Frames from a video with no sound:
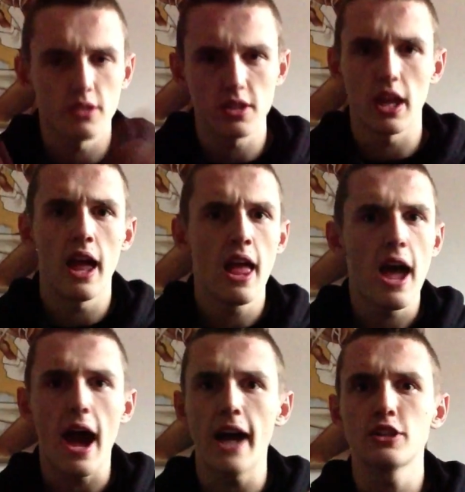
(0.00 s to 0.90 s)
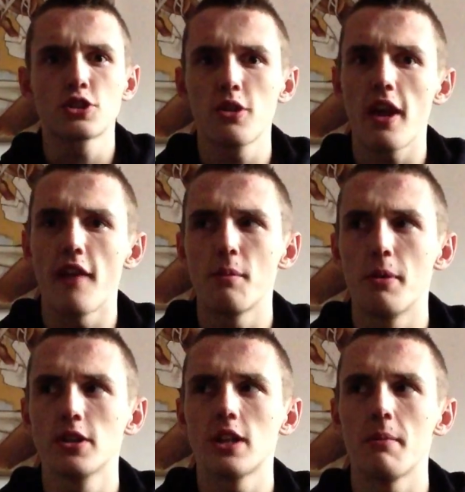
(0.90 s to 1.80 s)
So it's like, I just treat every
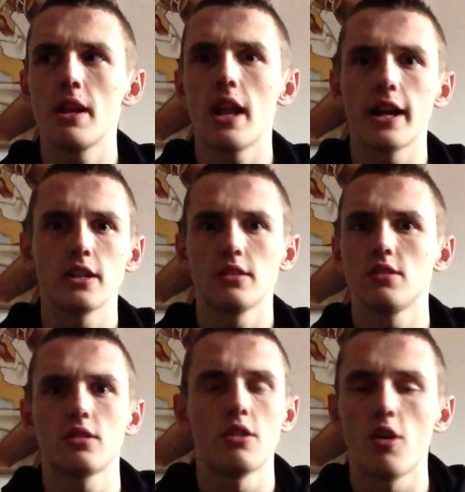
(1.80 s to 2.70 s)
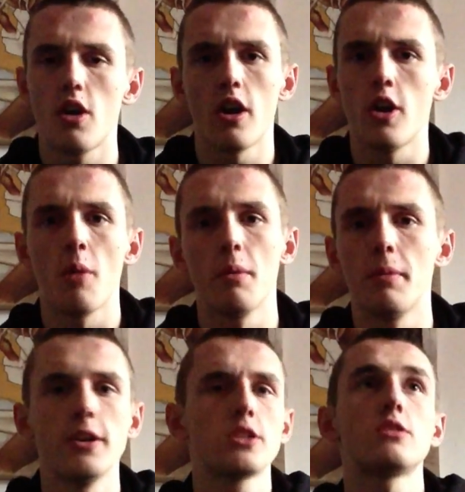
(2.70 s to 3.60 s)
person I meet like as just a normal
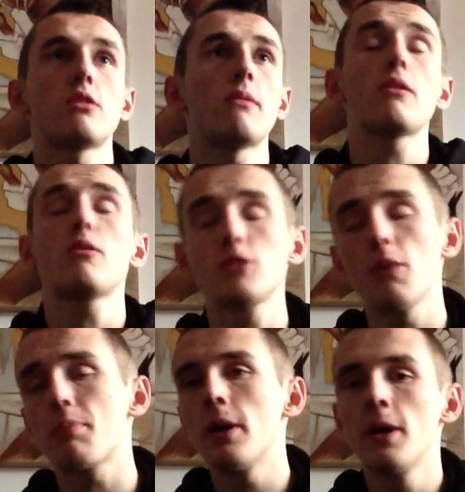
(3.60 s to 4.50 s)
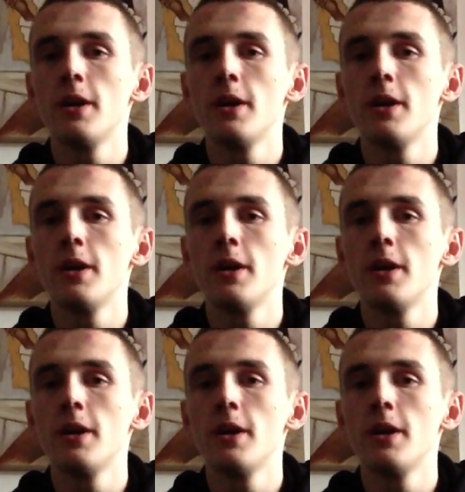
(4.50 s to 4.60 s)
person. So I'm like, yo, what's up?